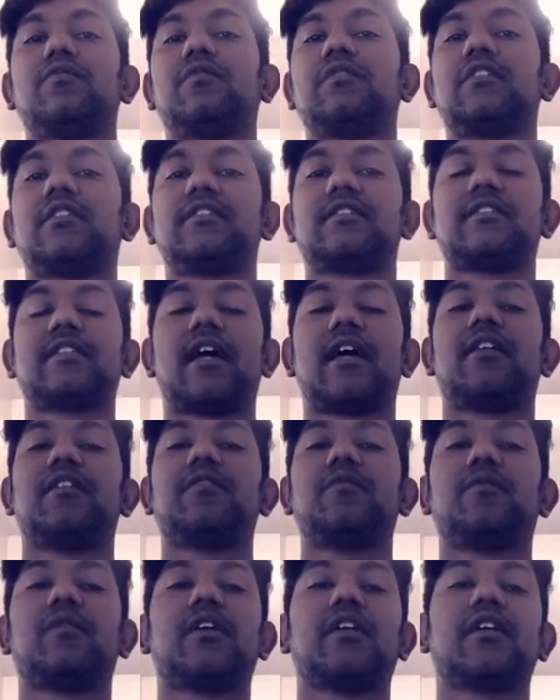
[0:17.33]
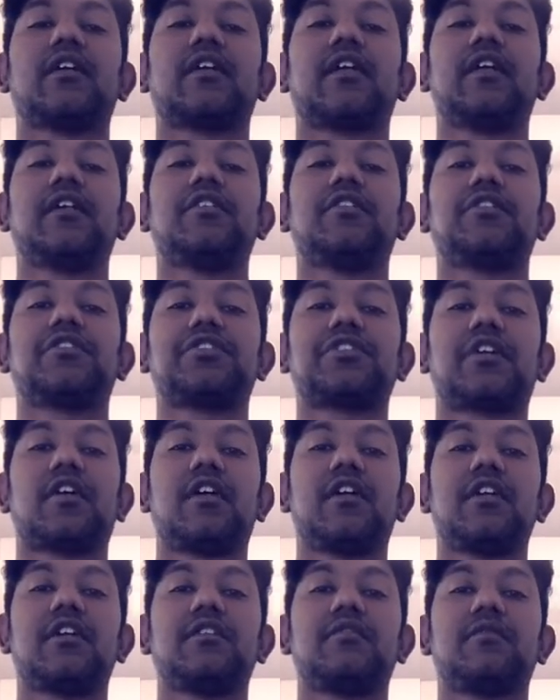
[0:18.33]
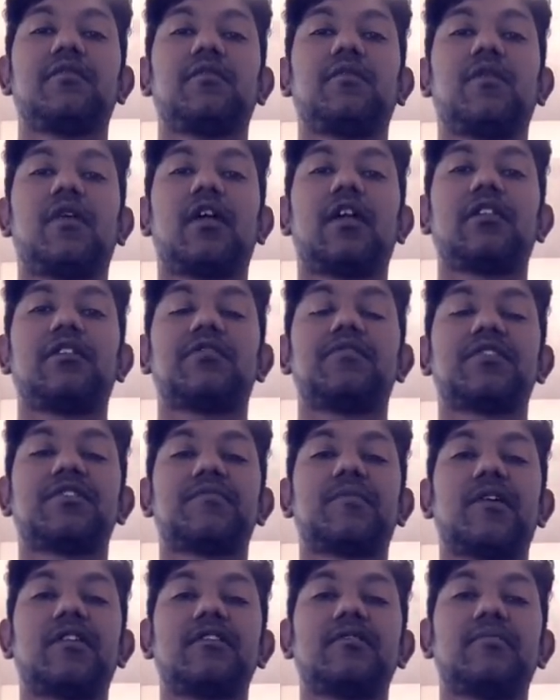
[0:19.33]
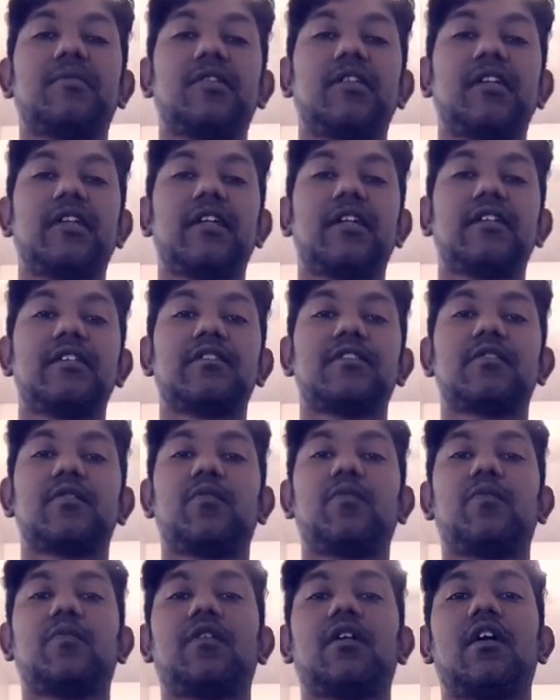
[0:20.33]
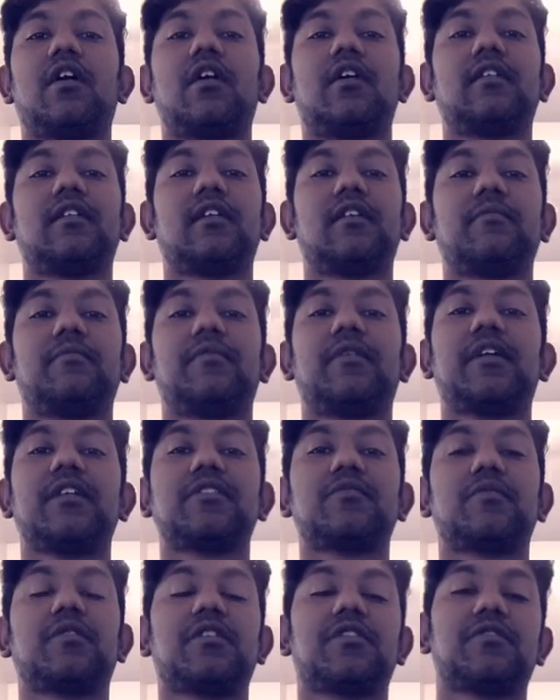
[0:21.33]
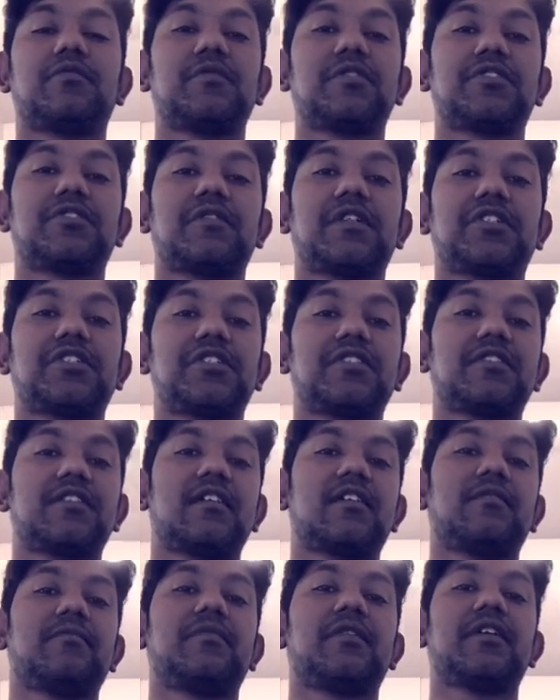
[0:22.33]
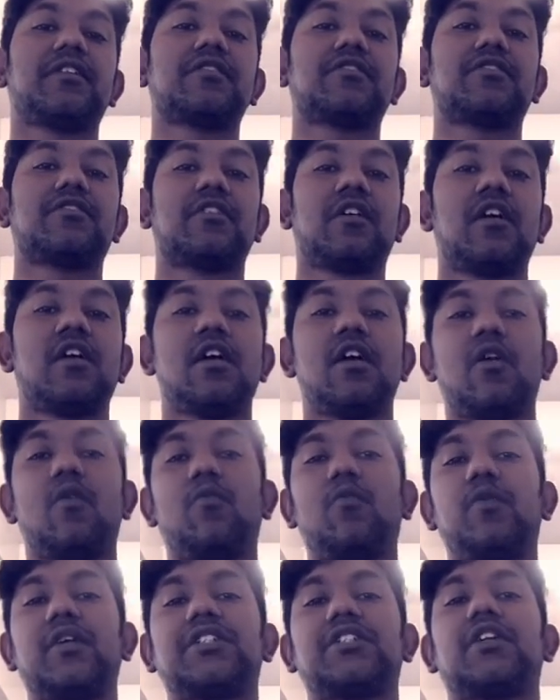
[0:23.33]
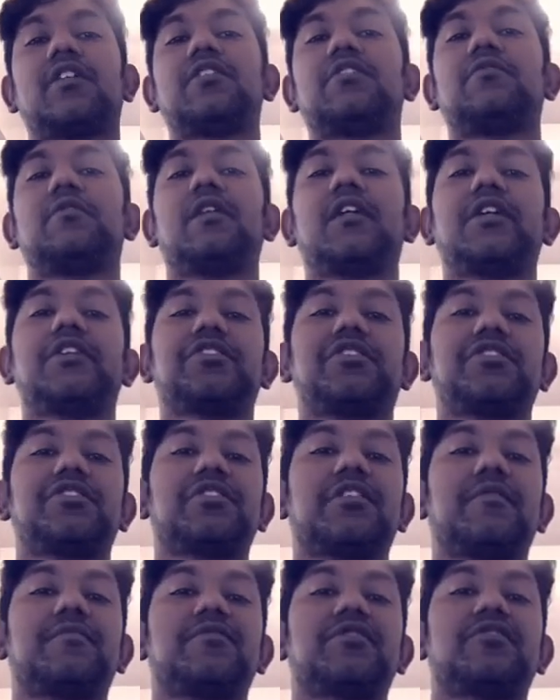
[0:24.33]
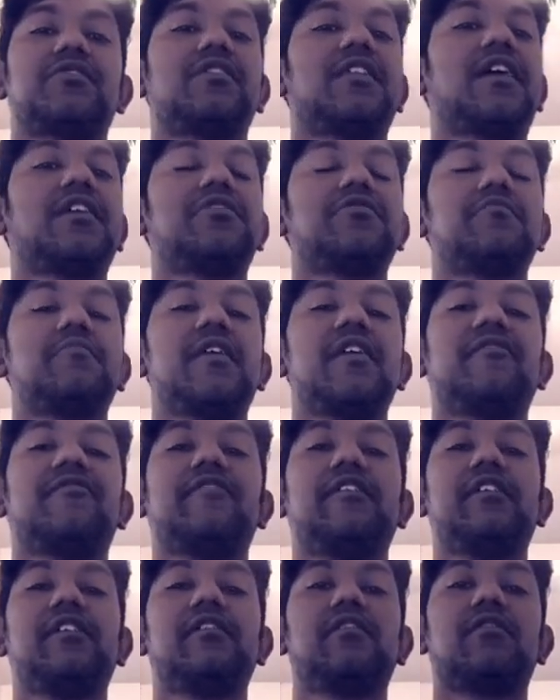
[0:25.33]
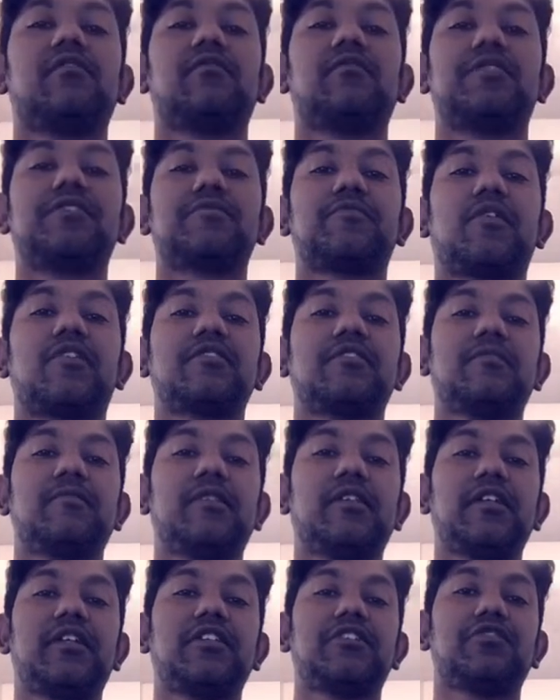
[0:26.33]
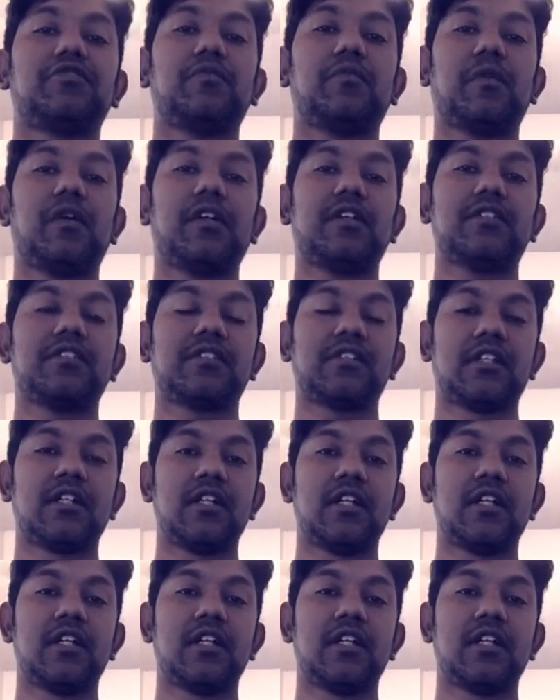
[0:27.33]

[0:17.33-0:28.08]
Saturn work in your chart? What are the responsibilities that it brings? What are the restrictions that it brings? Which are the relationships that you may feel responsibility towards?